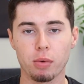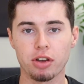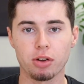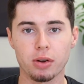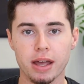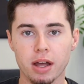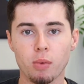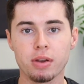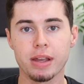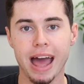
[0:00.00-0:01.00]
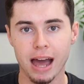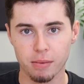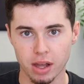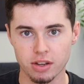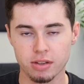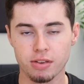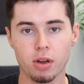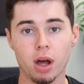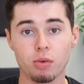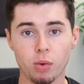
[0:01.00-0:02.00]
Originally, it was an animation
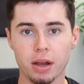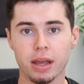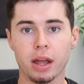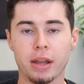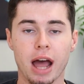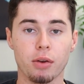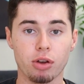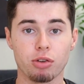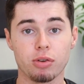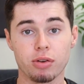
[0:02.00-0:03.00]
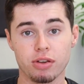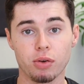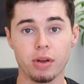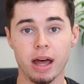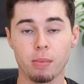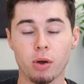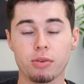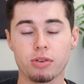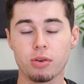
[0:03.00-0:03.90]
software that allowed users to create both